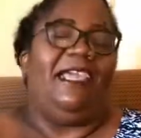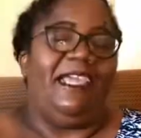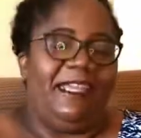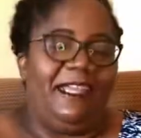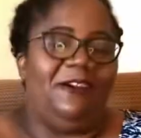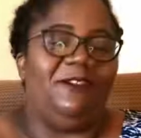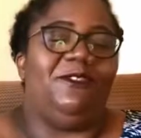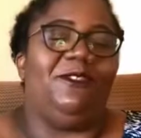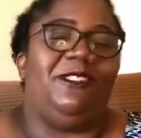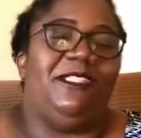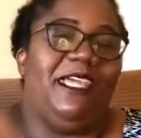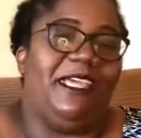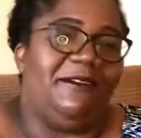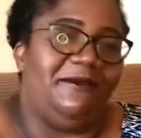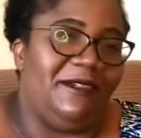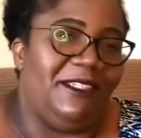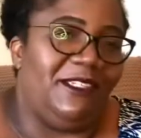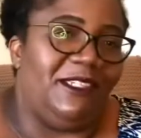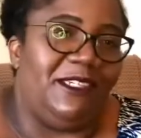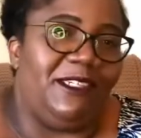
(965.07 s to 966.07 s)
And I'll do the
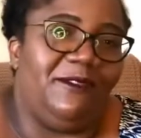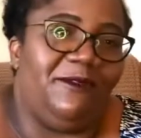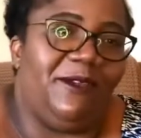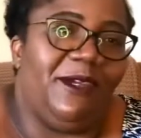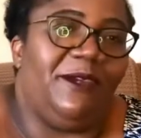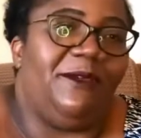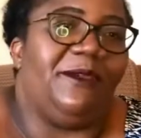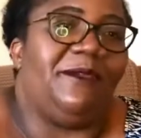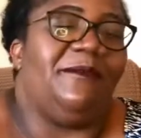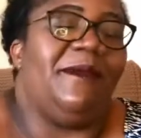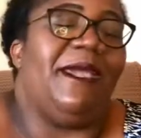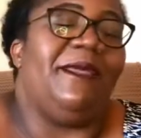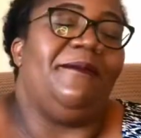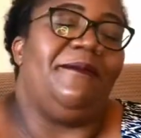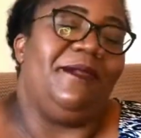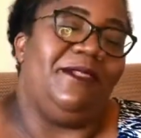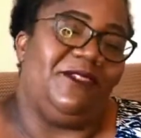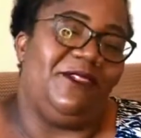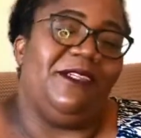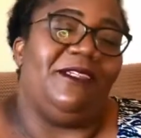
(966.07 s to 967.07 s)
administrative work with my
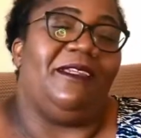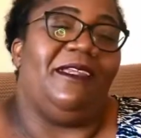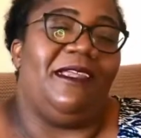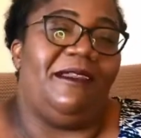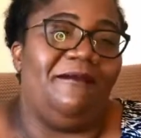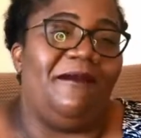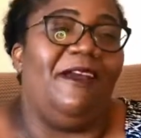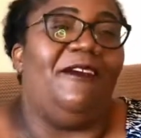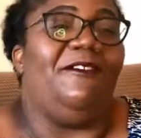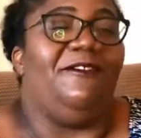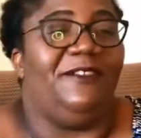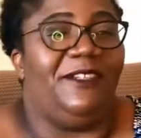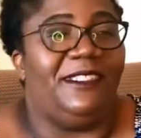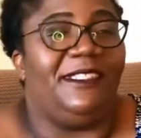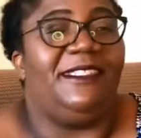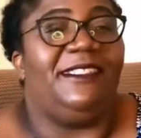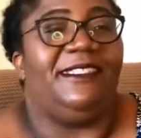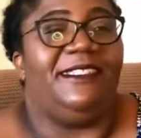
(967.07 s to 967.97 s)
administrator in my office.